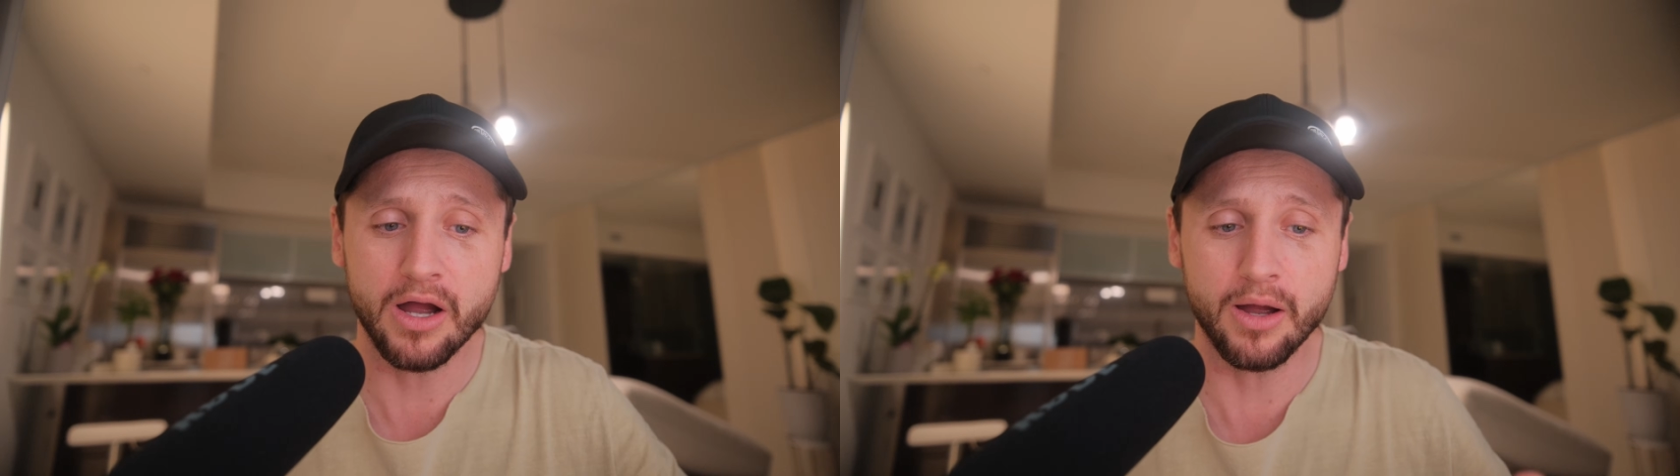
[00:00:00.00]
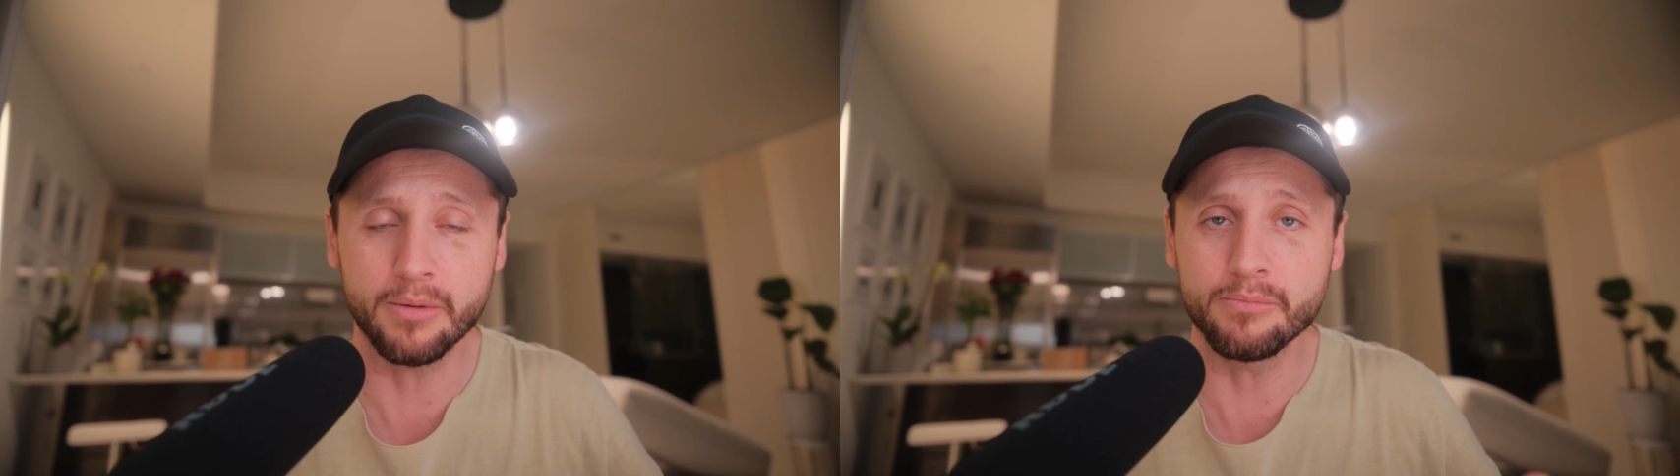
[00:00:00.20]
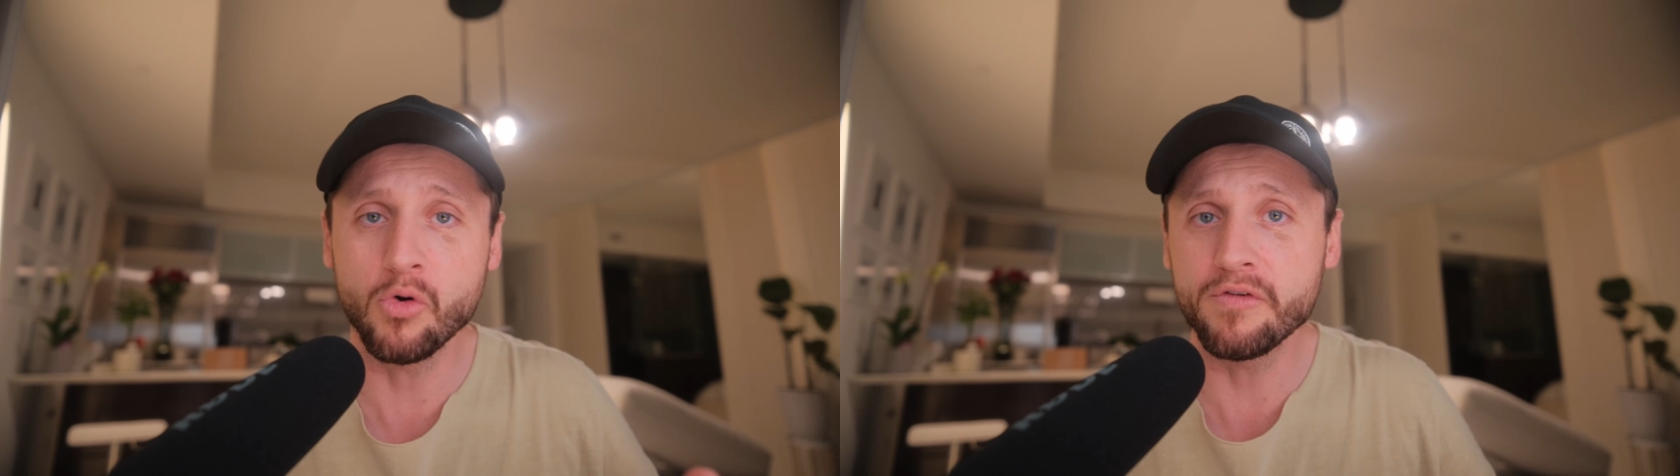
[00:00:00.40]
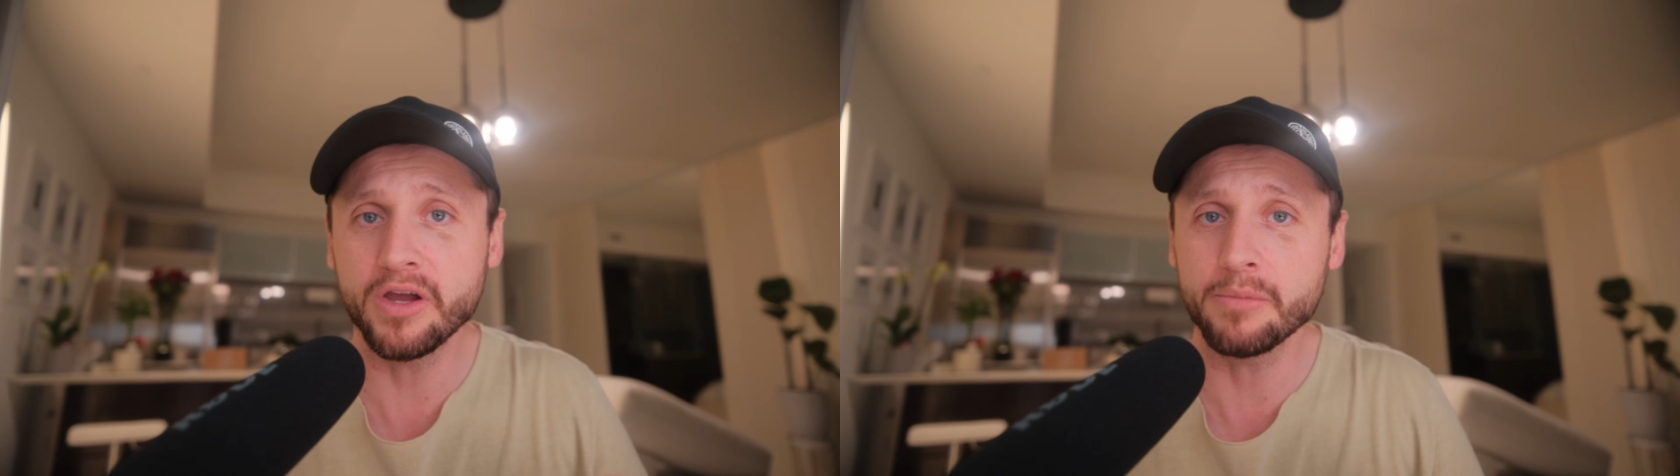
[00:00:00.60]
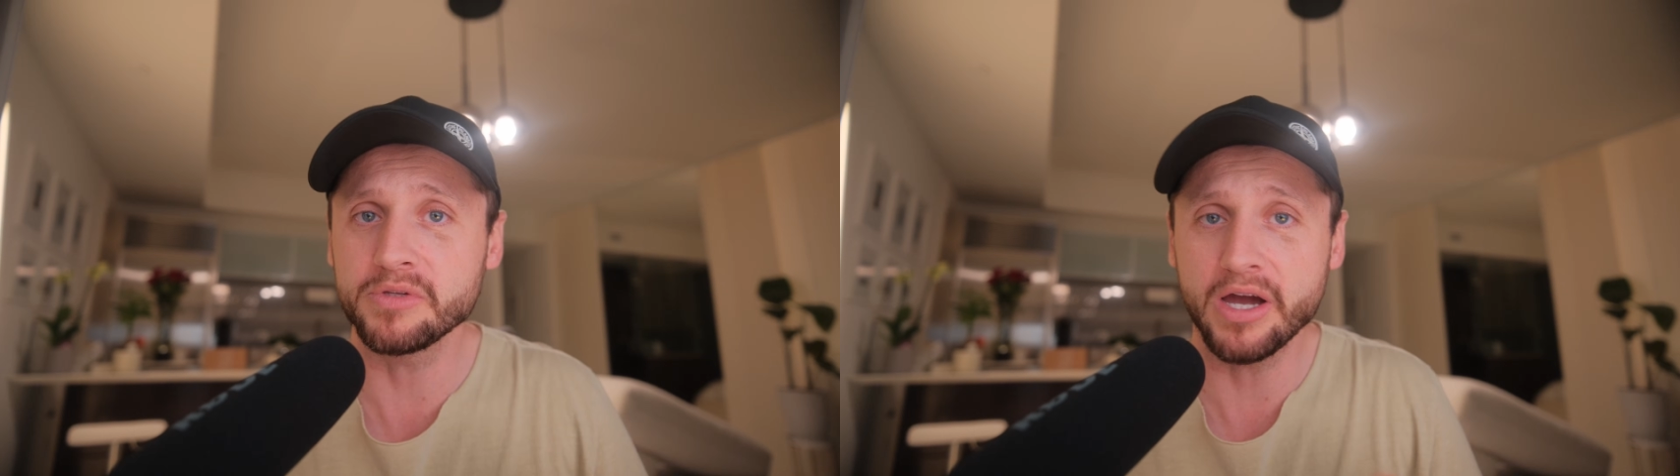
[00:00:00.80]
I'm
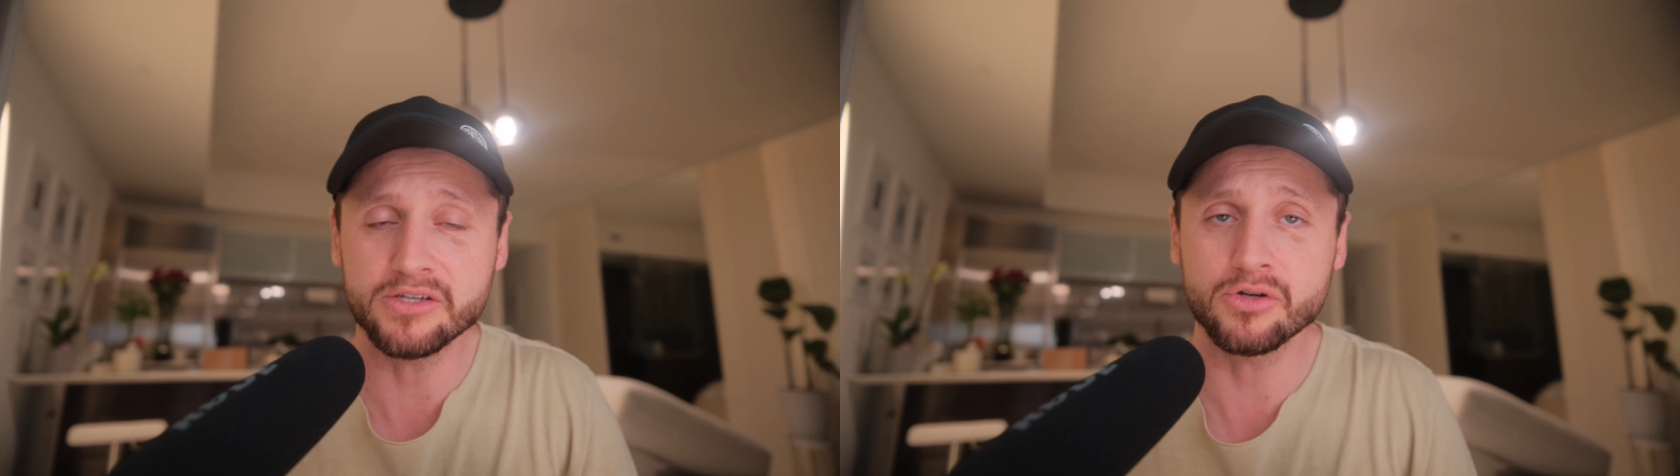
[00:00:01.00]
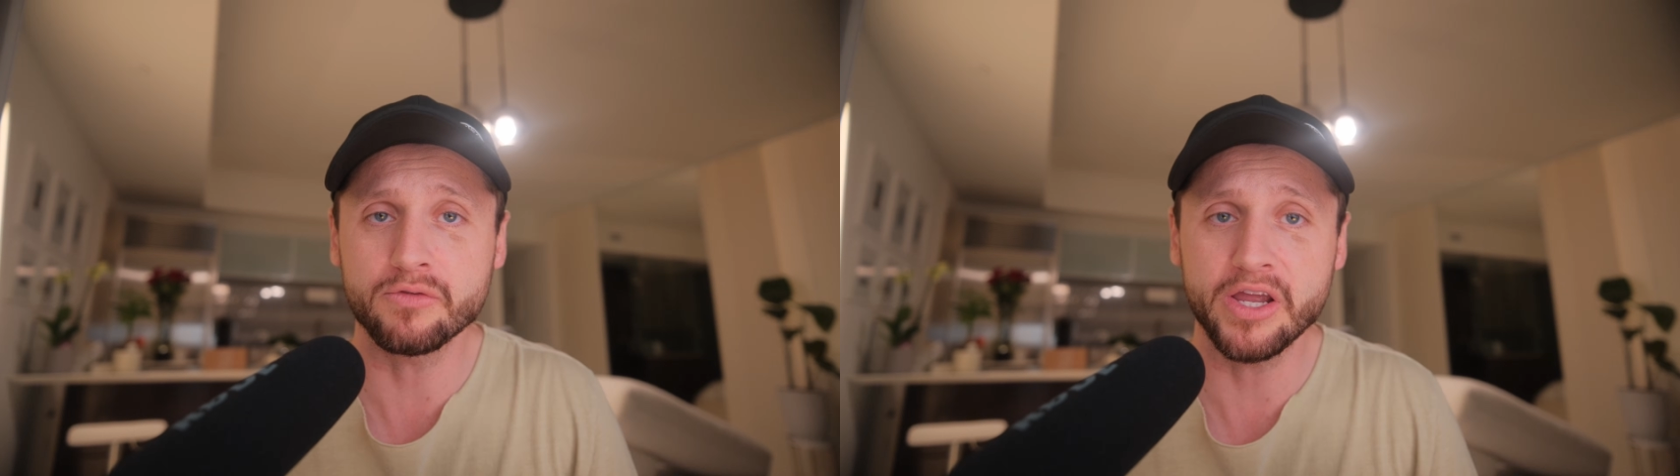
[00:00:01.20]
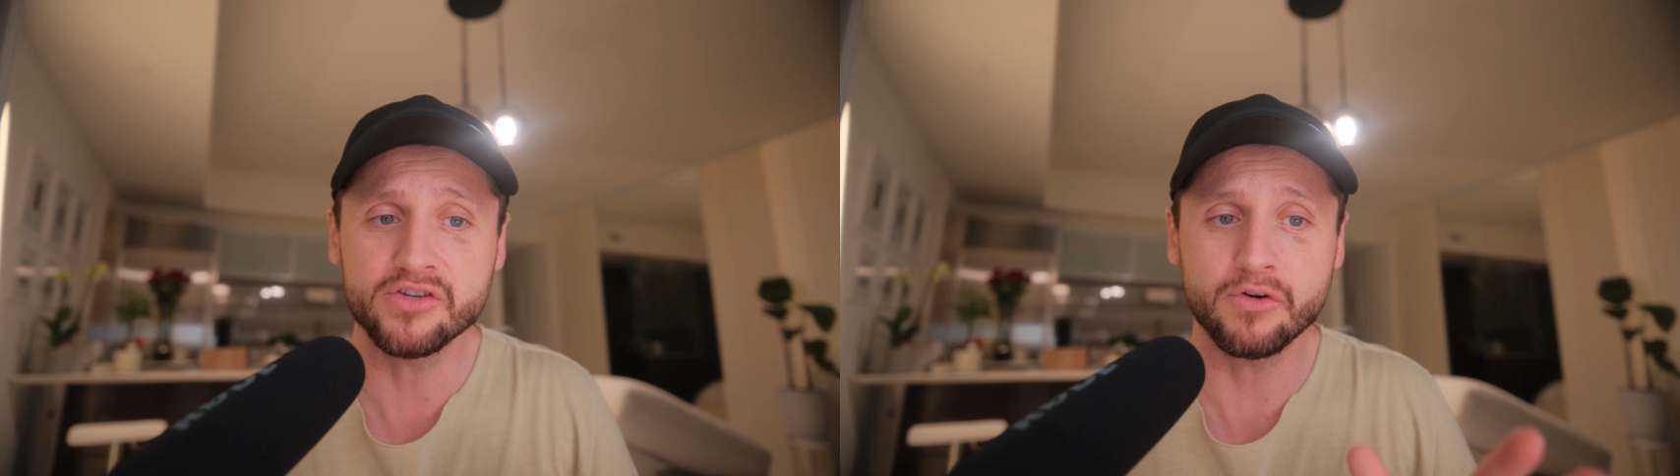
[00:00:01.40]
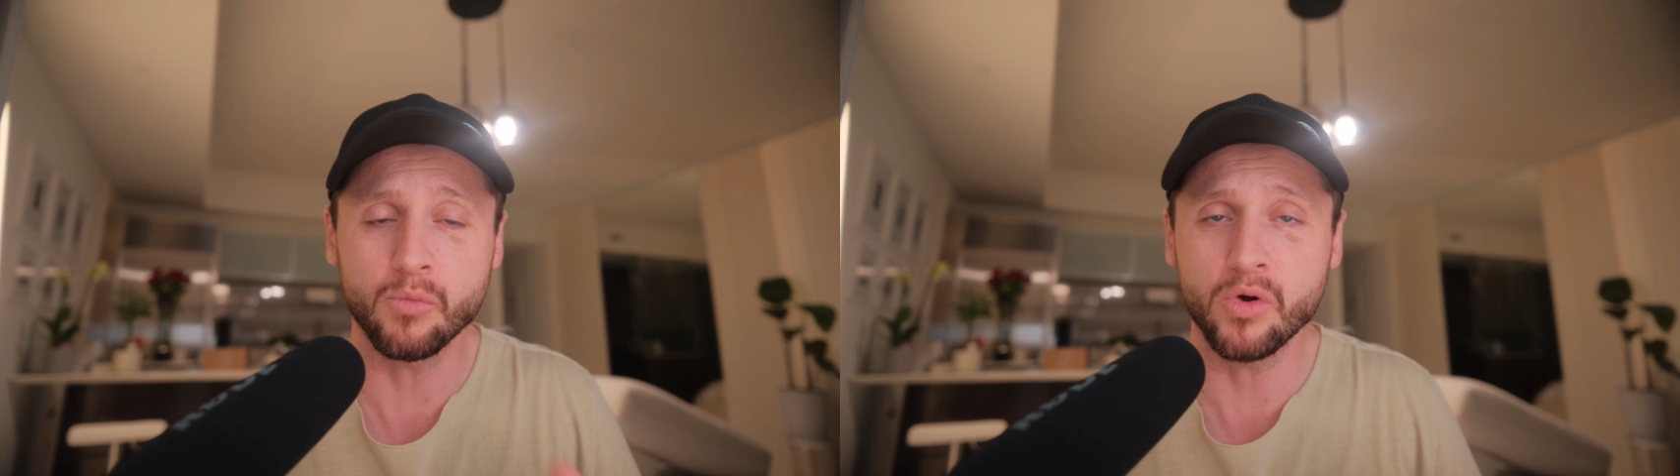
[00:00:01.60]
moving up the ISO range from